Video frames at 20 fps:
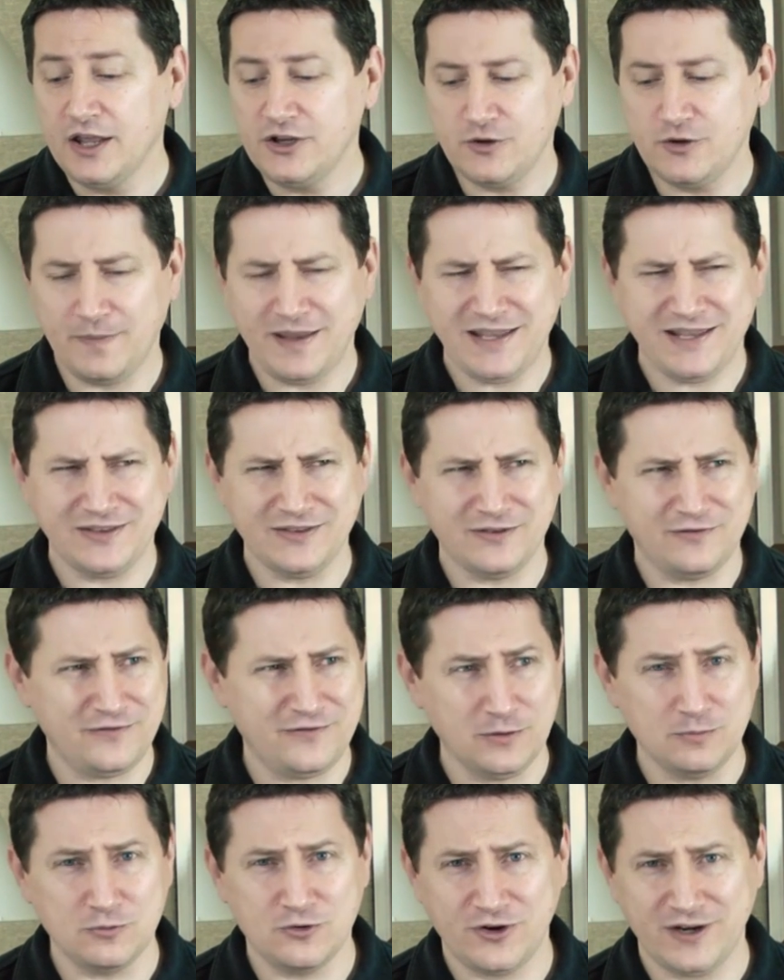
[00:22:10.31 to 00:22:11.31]
You're making the
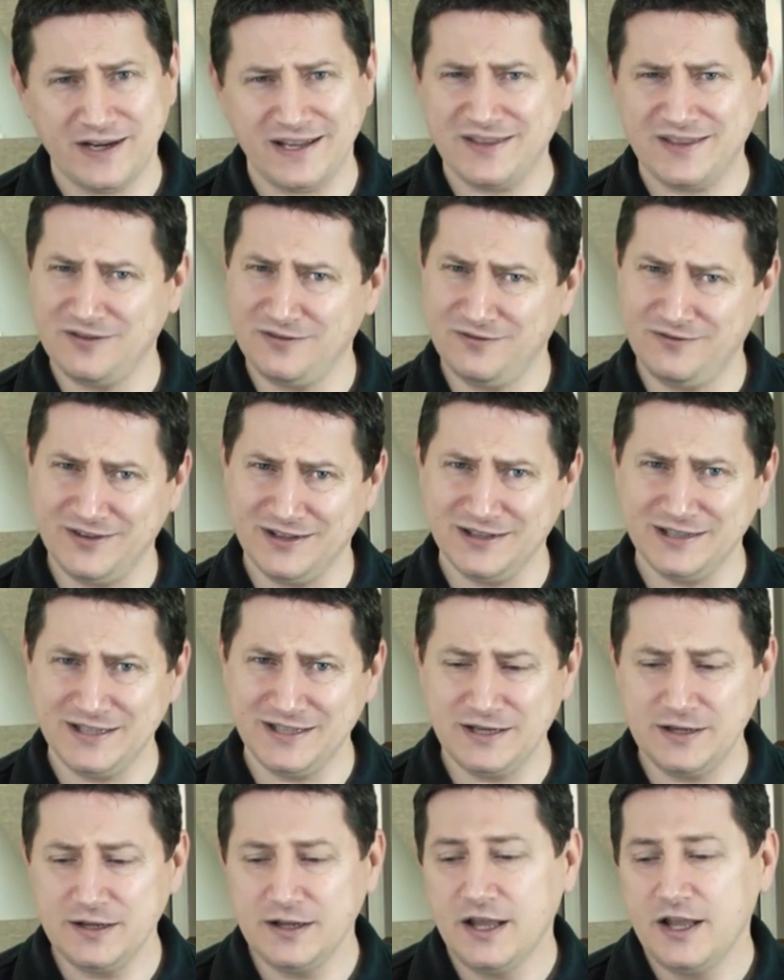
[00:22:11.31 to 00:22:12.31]
film critic the
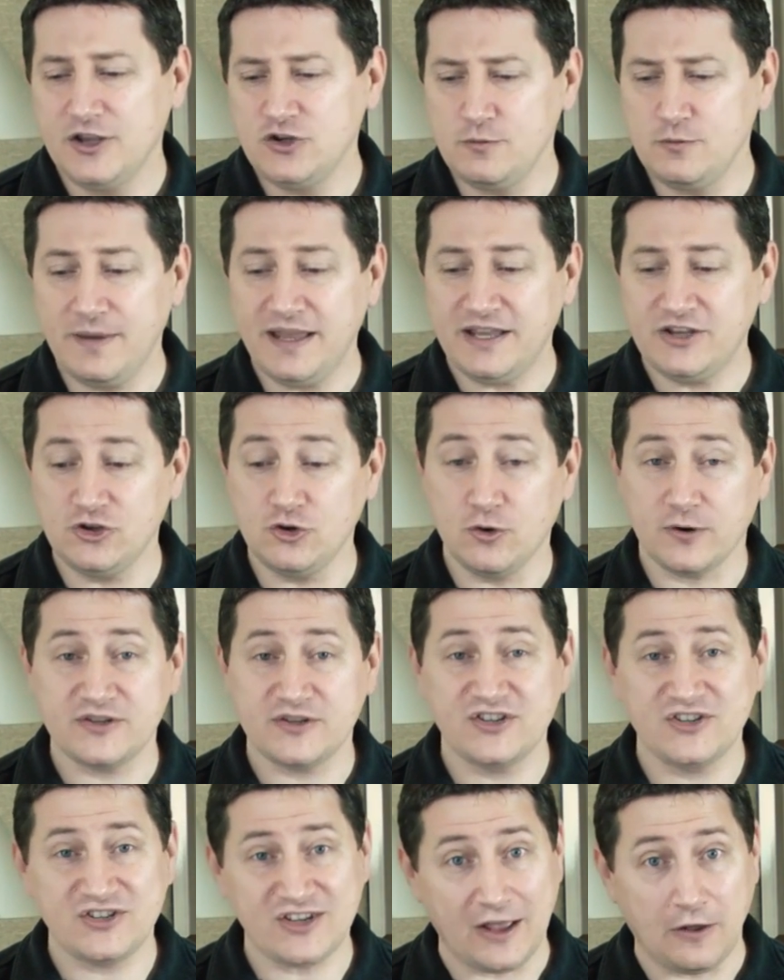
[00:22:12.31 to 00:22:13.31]
villain. You make
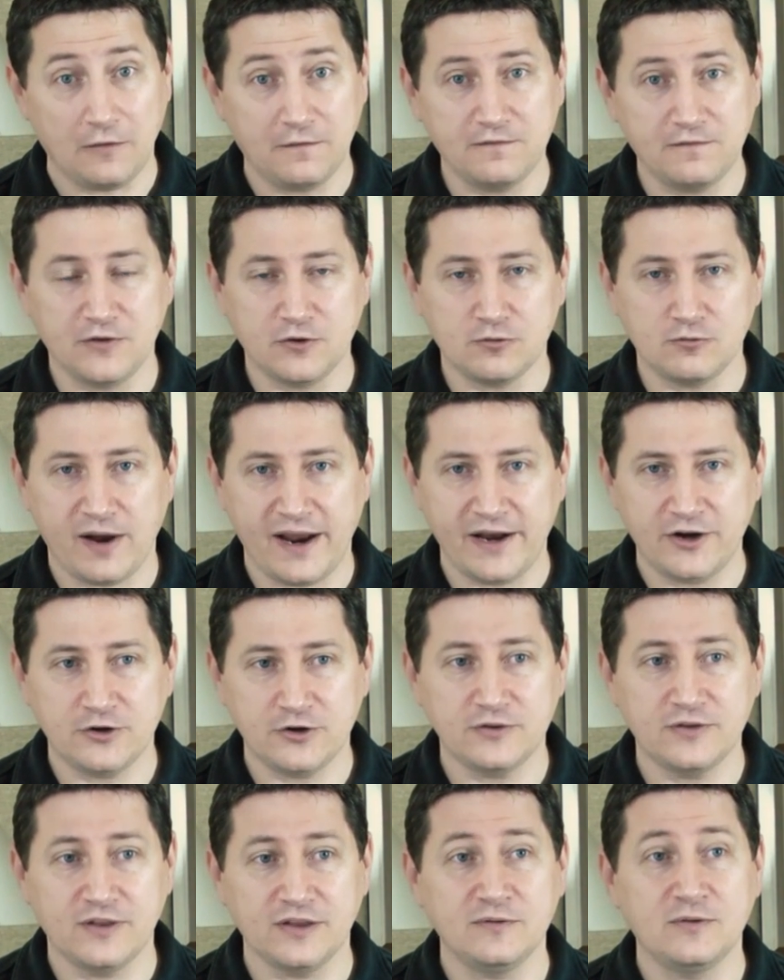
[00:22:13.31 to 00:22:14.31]
yourself the
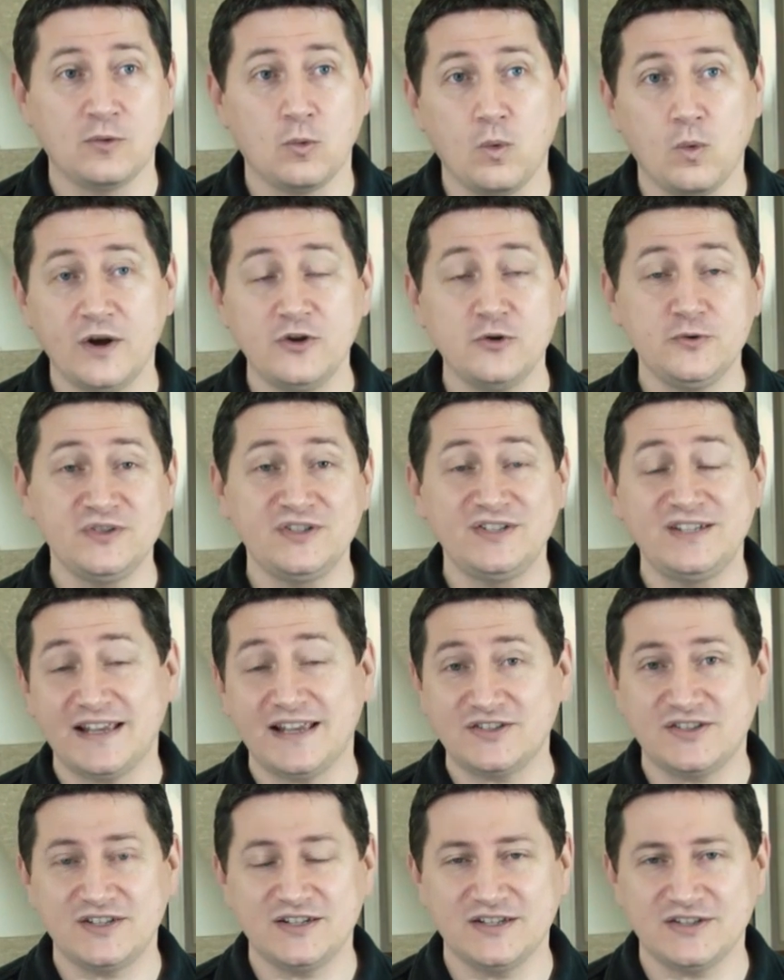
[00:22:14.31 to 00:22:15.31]
writer, the, the one who's
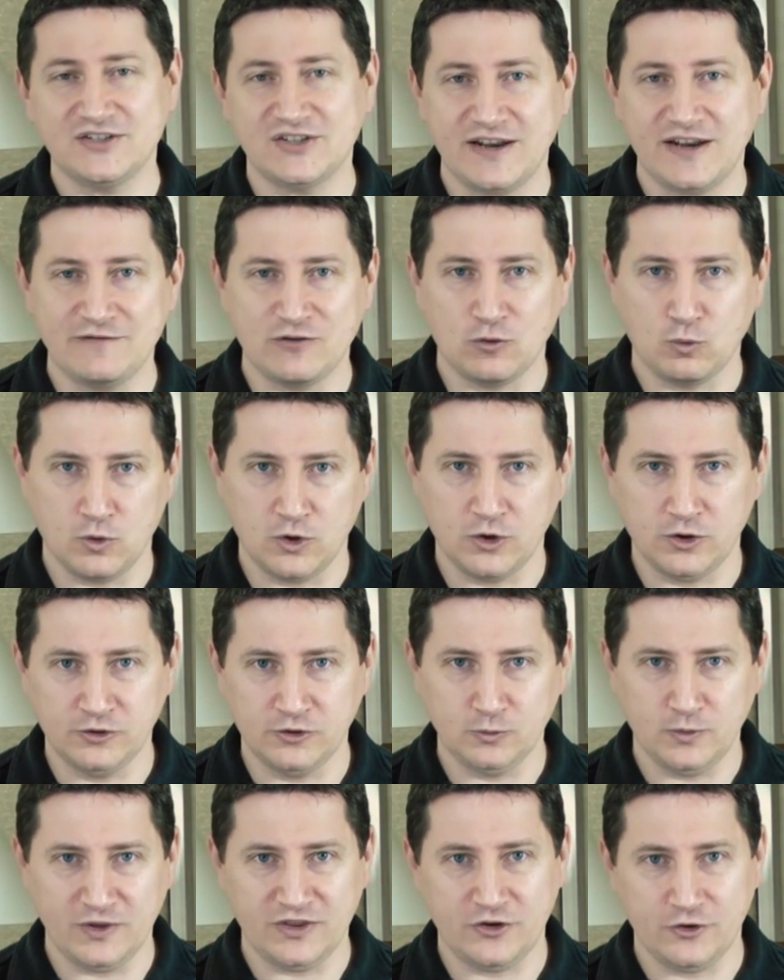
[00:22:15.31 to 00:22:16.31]
destined to save the
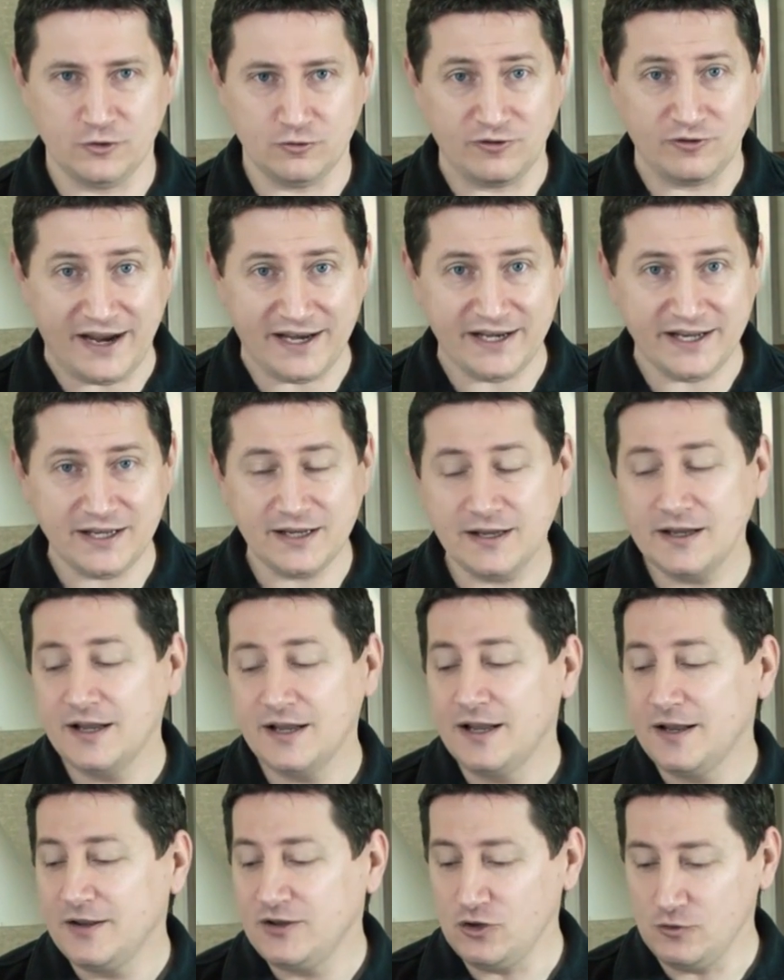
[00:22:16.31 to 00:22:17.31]
world with your writing.
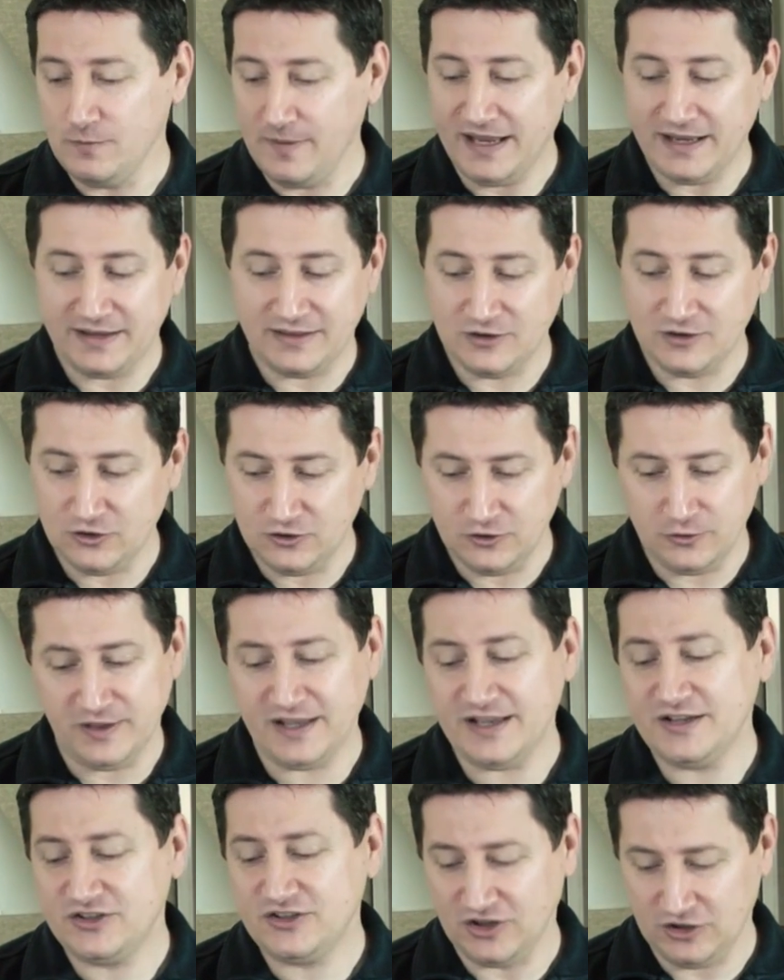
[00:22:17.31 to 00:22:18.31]
You make you do
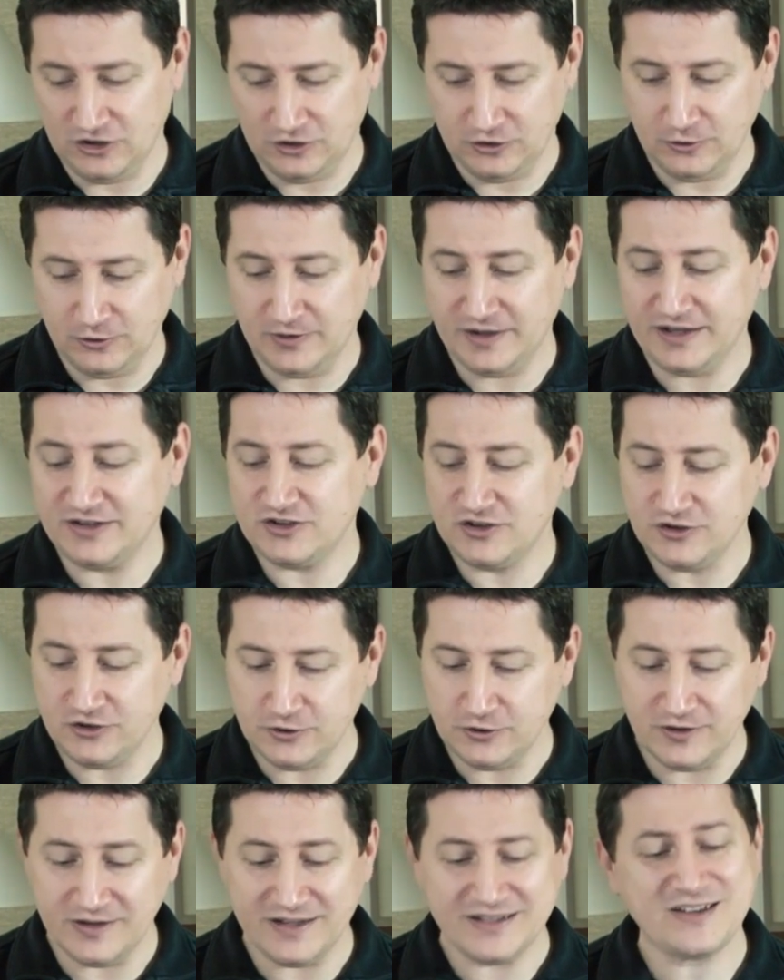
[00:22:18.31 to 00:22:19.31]
this and you do this and
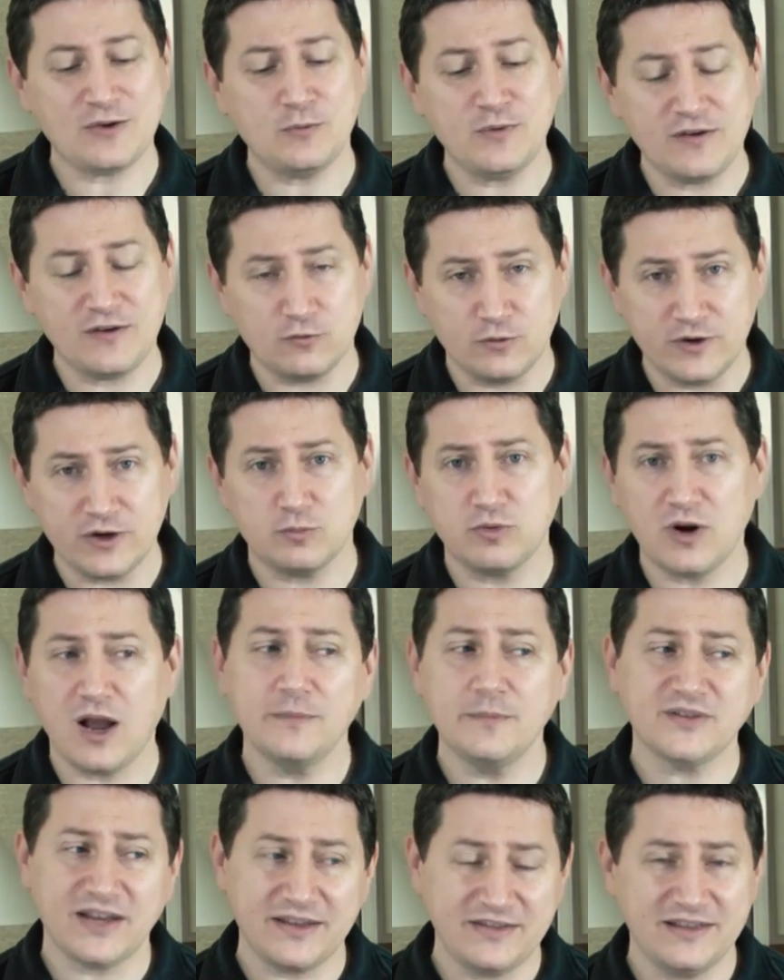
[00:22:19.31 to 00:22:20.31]
you do this, and we have real
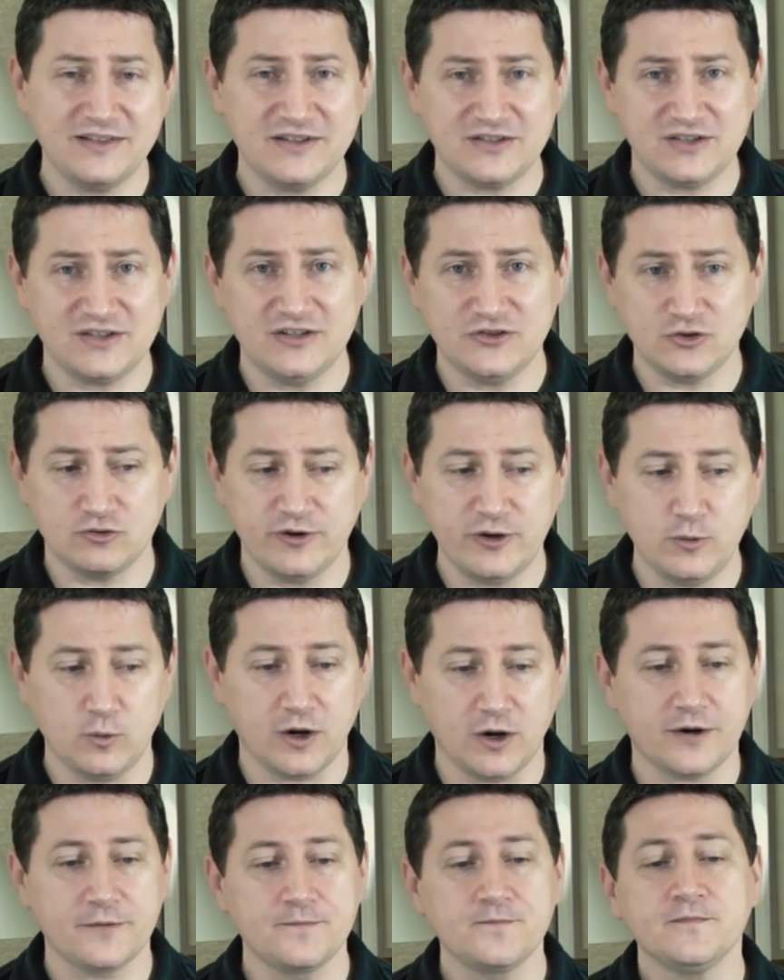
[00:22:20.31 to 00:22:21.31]
problems. I think this needs a
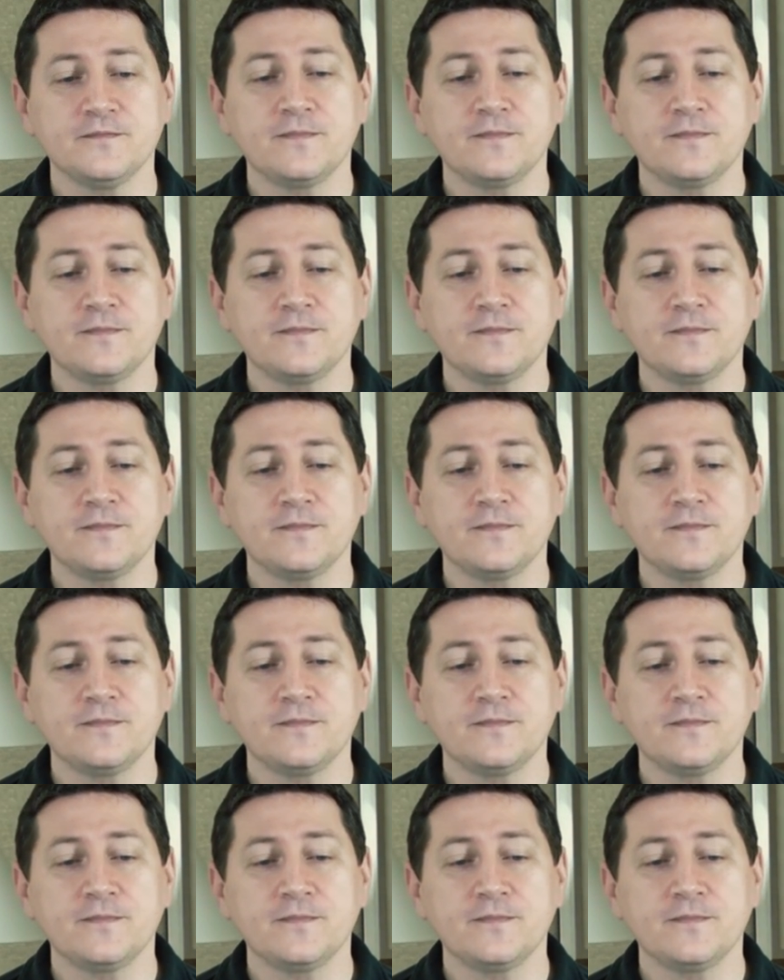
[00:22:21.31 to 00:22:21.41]
rework.